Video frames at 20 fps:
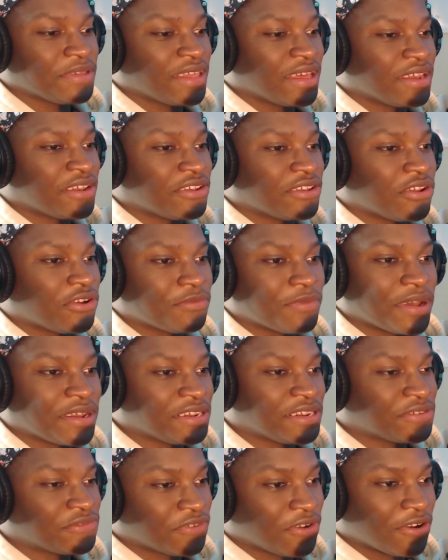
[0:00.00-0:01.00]
like
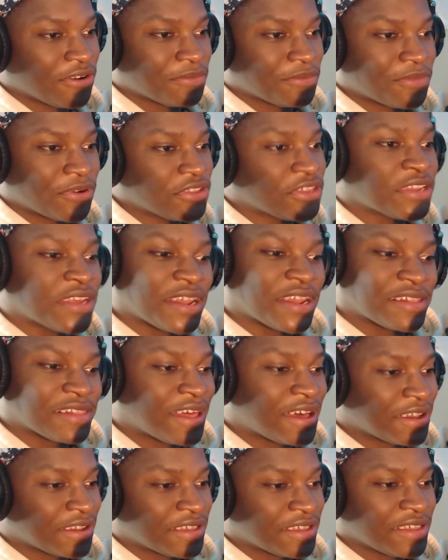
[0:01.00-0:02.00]
nobody's fault, bro. You gotta
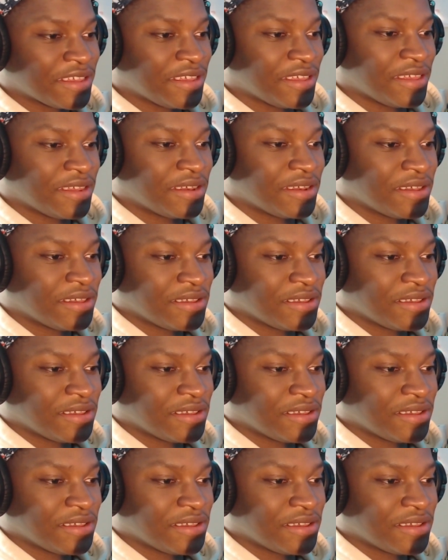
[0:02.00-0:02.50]
lock in.